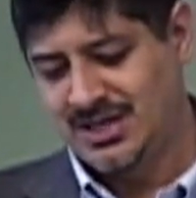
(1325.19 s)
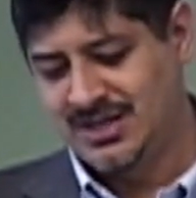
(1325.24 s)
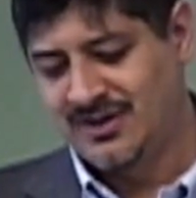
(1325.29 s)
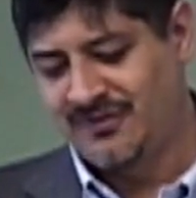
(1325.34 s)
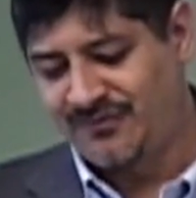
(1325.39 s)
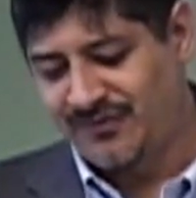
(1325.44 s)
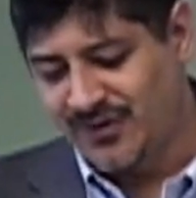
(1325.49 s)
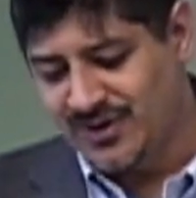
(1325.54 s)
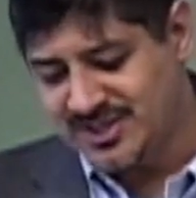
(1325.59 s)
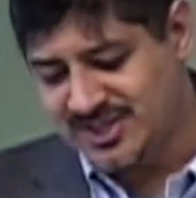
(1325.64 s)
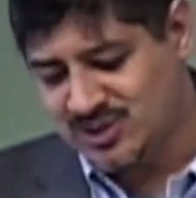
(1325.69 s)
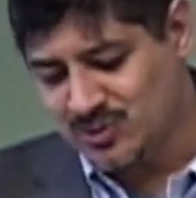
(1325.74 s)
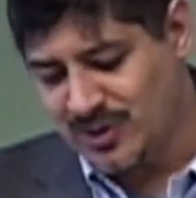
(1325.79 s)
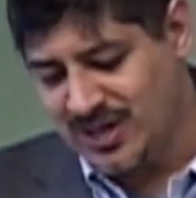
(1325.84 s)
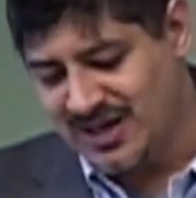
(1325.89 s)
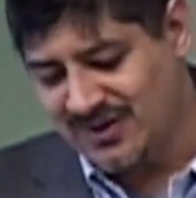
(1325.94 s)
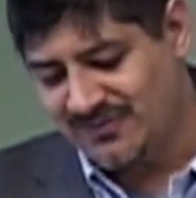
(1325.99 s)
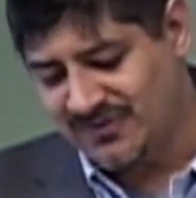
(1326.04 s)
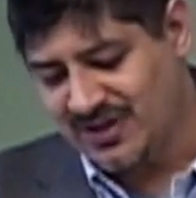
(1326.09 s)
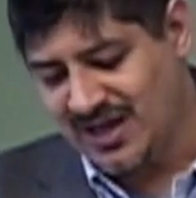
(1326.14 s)
The first
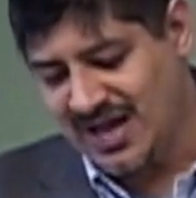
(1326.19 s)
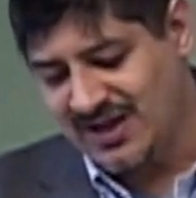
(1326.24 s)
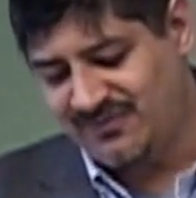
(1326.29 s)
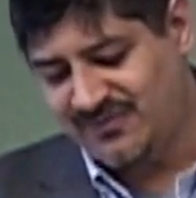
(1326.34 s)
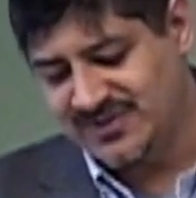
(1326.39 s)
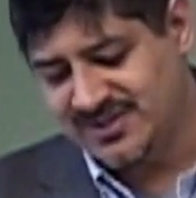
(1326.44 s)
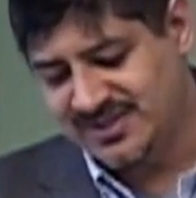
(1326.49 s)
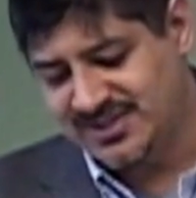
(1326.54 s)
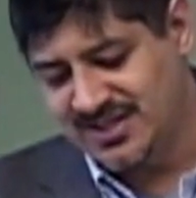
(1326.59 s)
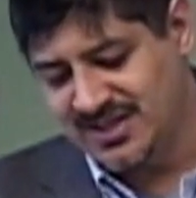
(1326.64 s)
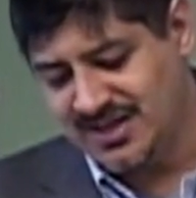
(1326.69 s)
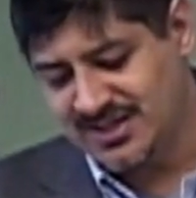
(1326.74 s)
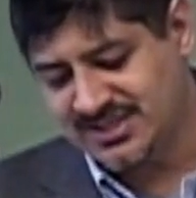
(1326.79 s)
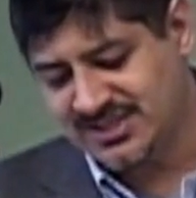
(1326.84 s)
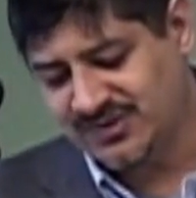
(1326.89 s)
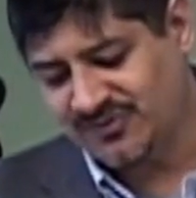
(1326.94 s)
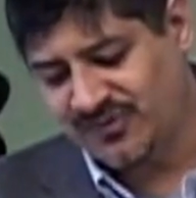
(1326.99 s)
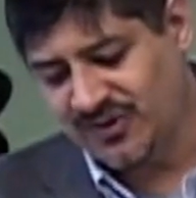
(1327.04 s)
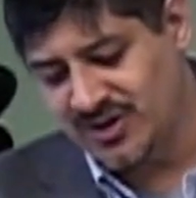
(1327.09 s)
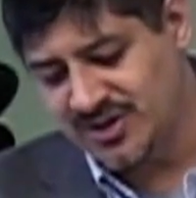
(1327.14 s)
way of life is
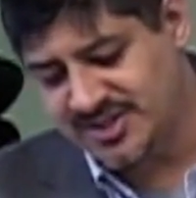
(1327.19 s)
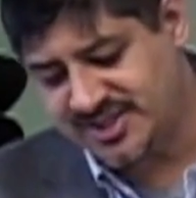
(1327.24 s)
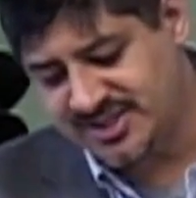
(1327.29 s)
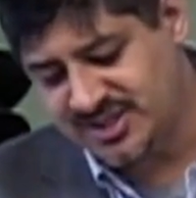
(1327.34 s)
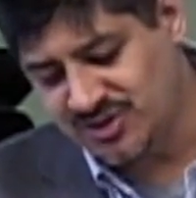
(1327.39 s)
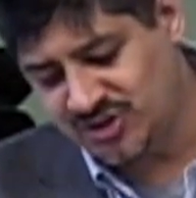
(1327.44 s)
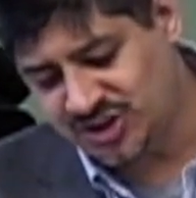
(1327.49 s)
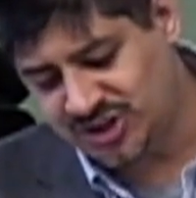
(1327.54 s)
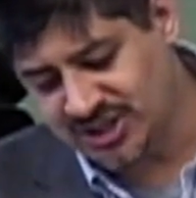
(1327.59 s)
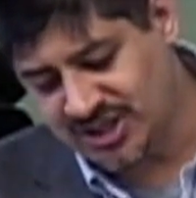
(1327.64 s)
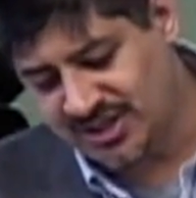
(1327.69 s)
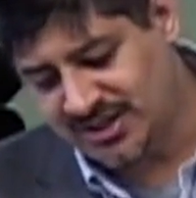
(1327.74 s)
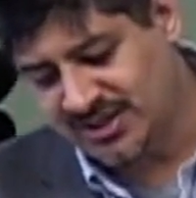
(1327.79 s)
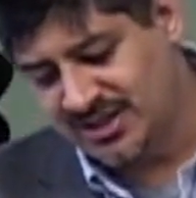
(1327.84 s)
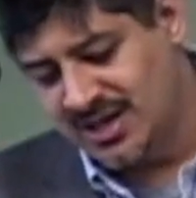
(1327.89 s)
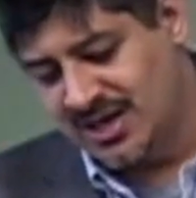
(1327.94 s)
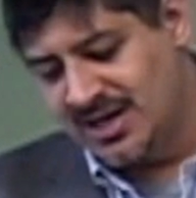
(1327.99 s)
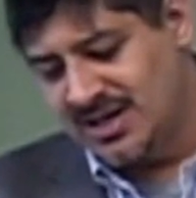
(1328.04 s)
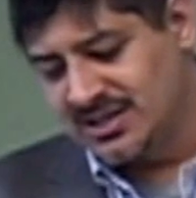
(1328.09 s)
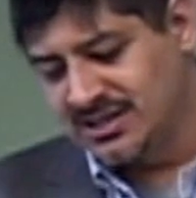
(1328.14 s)
this first, you
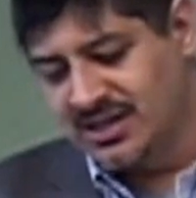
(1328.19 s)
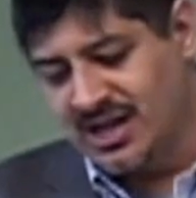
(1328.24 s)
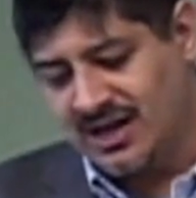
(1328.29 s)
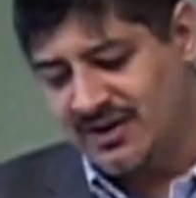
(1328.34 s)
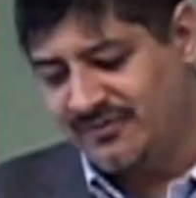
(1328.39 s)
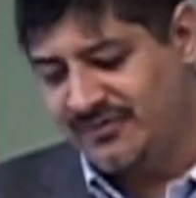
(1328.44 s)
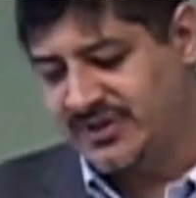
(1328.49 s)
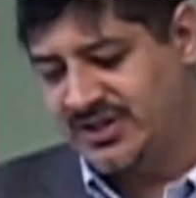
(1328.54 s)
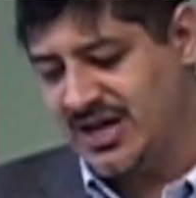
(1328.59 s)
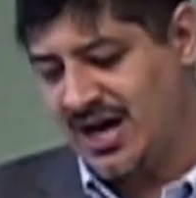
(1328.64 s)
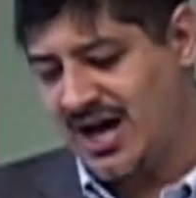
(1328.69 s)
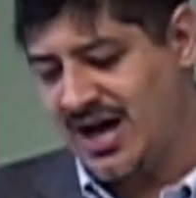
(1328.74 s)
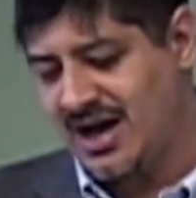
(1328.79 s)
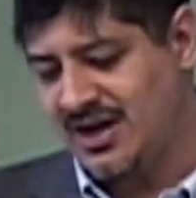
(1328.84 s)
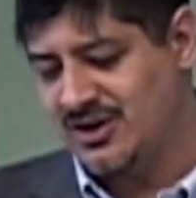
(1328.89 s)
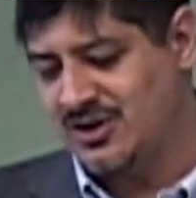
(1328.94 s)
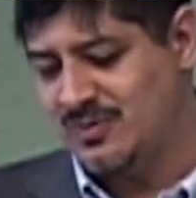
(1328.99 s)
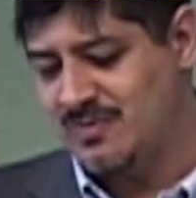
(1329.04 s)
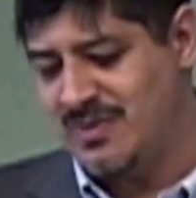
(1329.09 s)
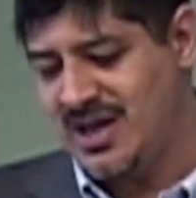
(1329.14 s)
shall love
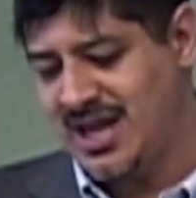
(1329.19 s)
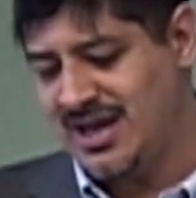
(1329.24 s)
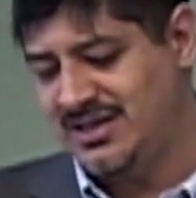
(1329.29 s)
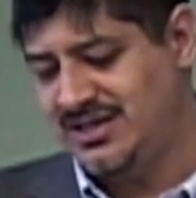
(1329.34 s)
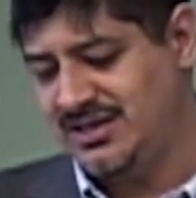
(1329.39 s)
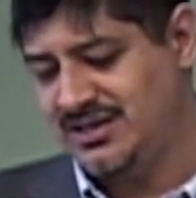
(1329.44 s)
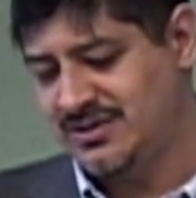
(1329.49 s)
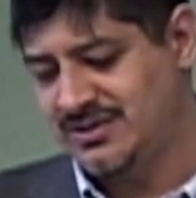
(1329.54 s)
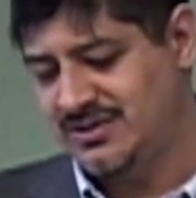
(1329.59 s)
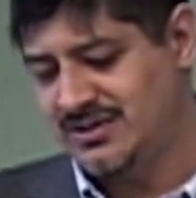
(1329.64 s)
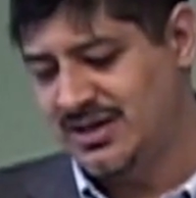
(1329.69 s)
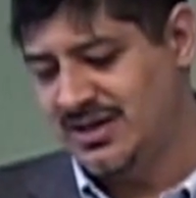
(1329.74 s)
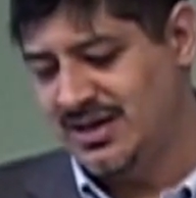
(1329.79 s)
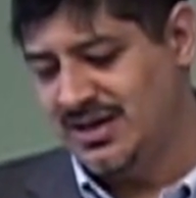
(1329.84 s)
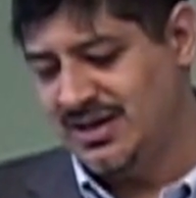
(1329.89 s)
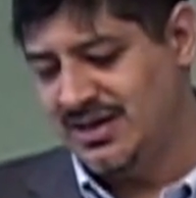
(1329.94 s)
God who made you,